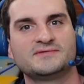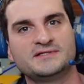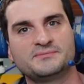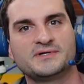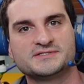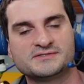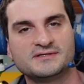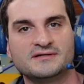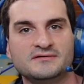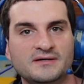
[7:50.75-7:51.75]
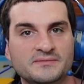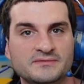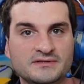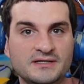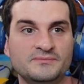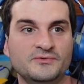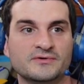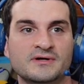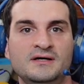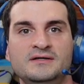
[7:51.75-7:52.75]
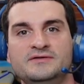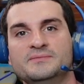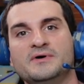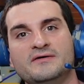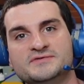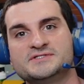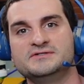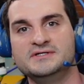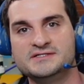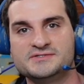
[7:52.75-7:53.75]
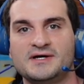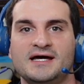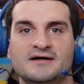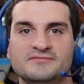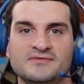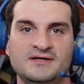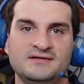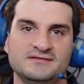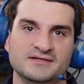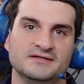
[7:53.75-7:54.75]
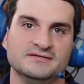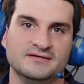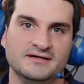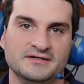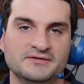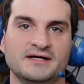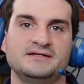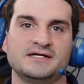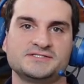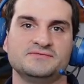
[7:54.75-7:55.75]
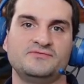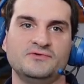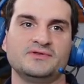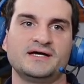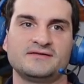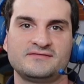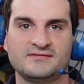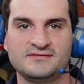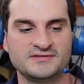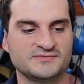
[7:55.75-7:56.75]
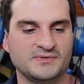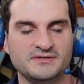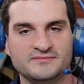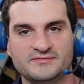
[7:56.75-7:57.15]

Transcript: I think the price has gone on a lot more there, but obviously you need to have the internet connection for that as well.